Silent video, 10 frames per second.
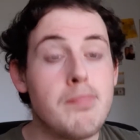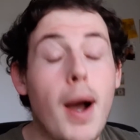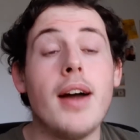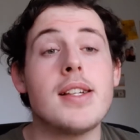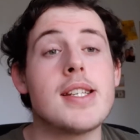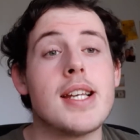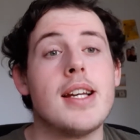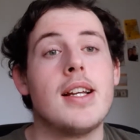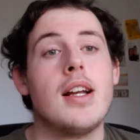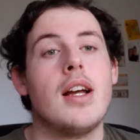But
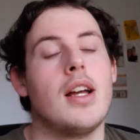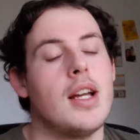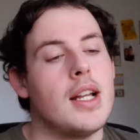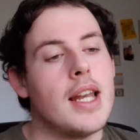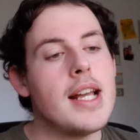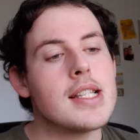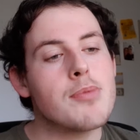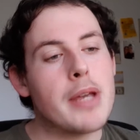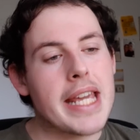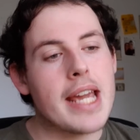let's
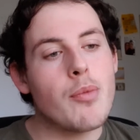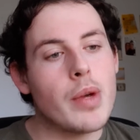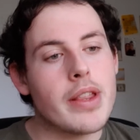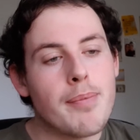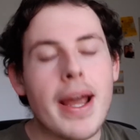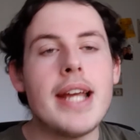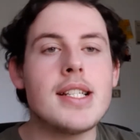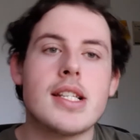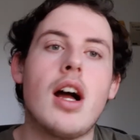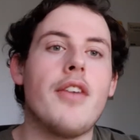begin with the main
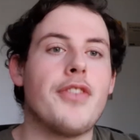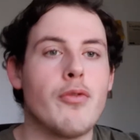stuff,